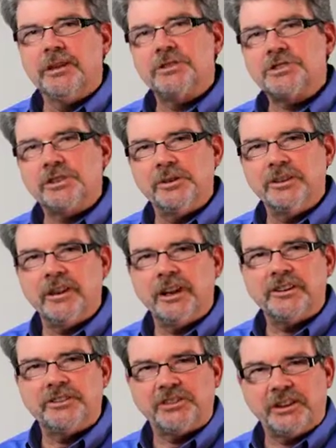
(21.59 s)
I will show you how
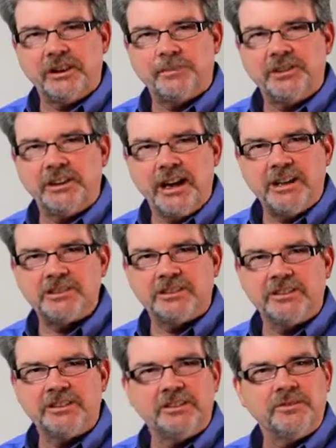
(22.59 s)
to set up the
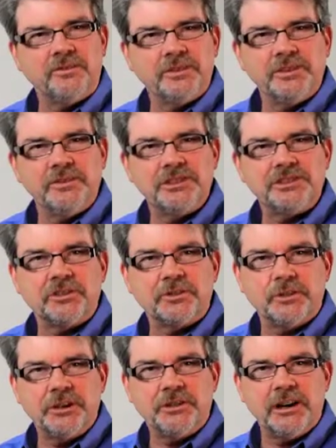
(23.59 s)
Agilent InfiniiVision
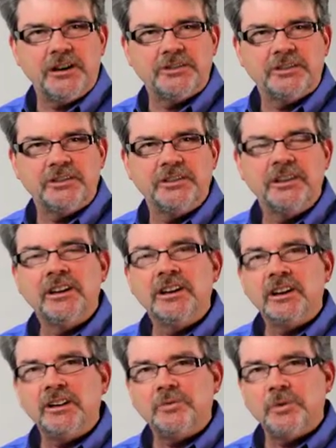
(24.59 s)
3000
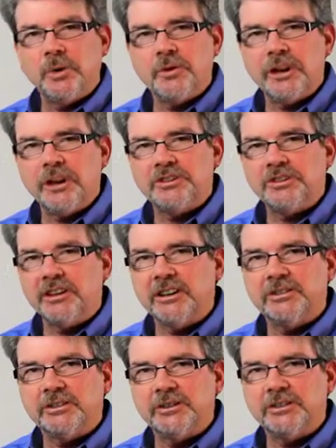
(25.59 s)
and 4000
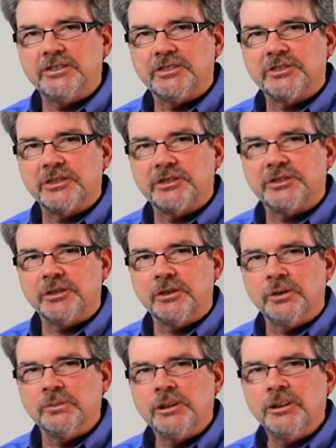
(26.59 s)
X-Series
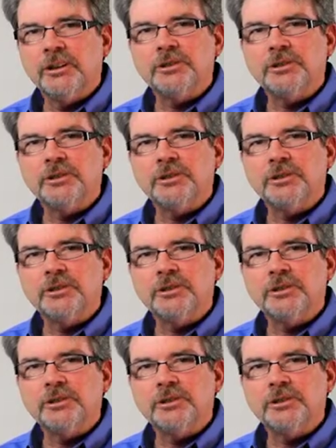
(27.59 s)
oscilloscope